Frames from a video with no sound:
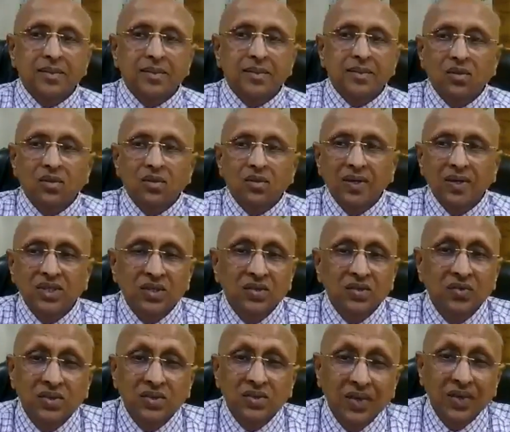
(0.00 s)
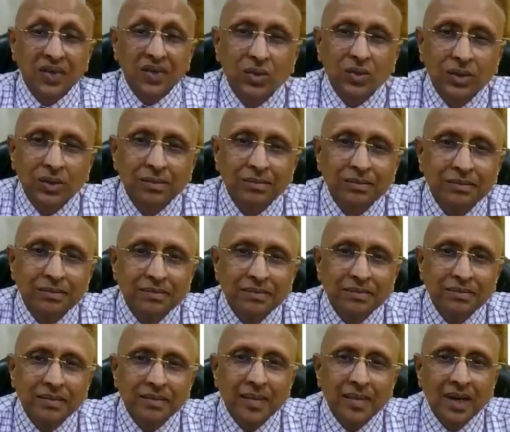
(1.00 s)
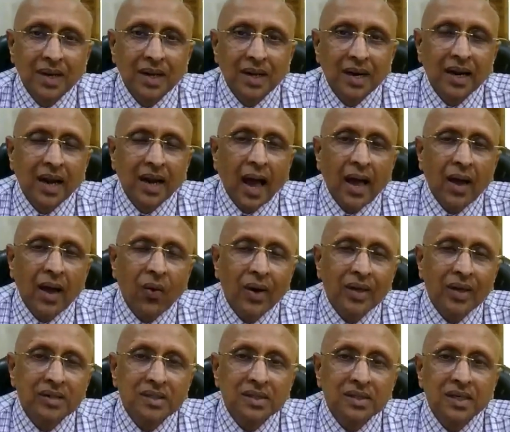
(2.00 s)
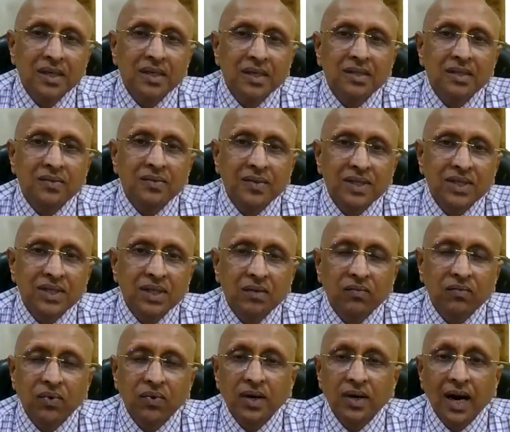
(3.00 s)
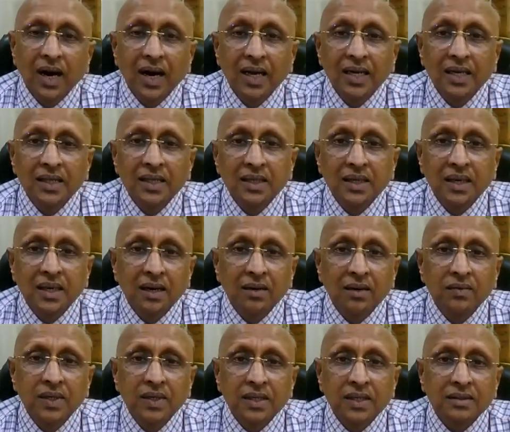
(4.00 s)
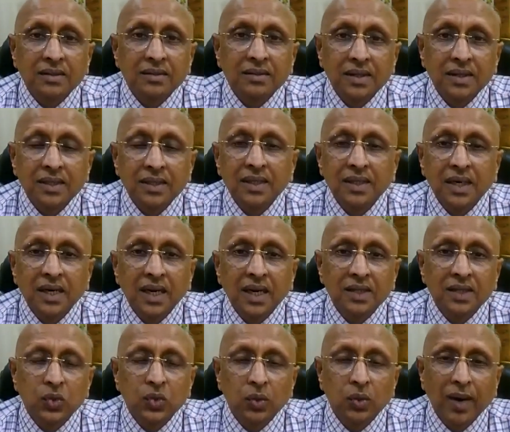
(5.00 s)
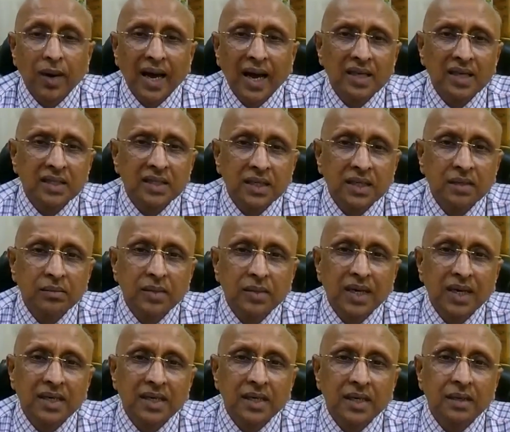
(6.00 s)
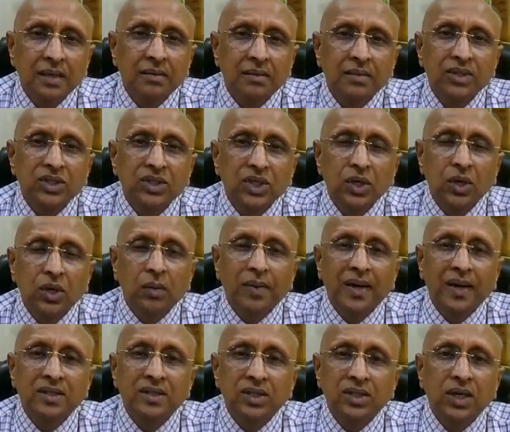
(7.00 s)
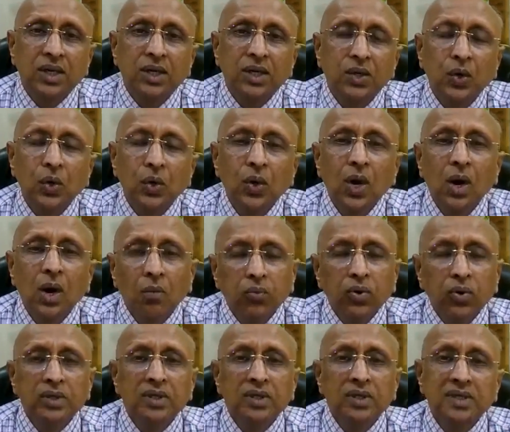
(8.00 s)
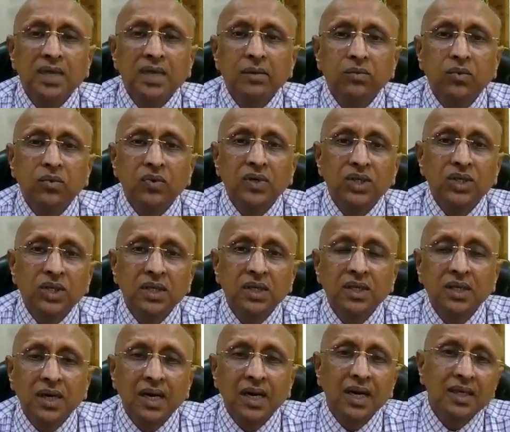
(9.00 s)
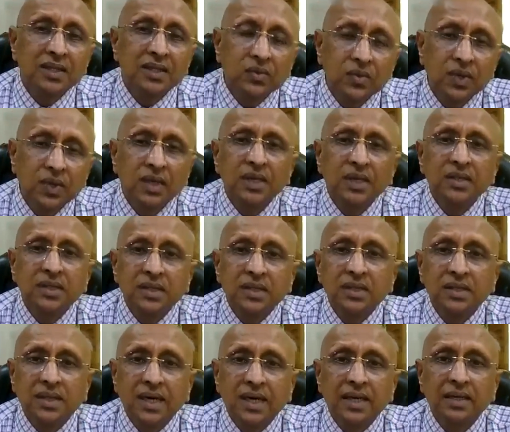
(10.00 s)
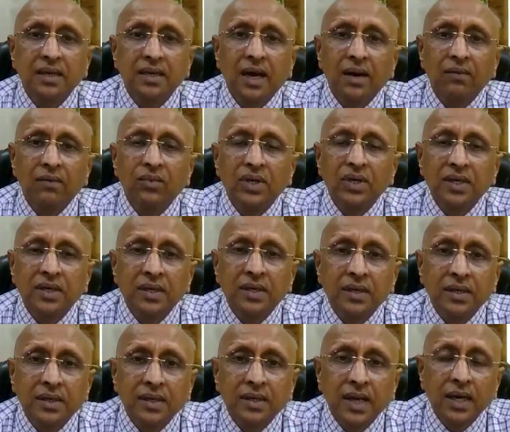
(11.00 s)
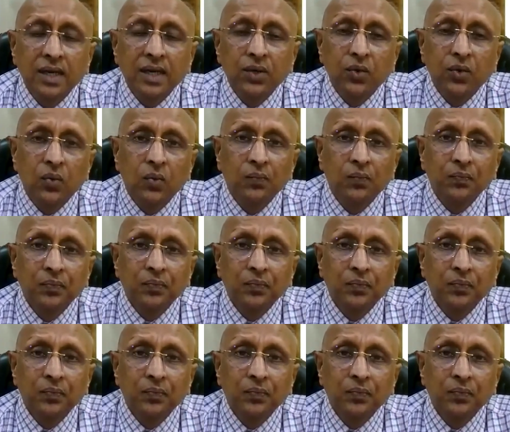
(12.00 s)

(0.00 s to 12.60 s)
So the question was very good. And I have answered this question for another hour in the classroom. I asked him that instead of answering you, put the same question in the class, we'll discuss and I will tell you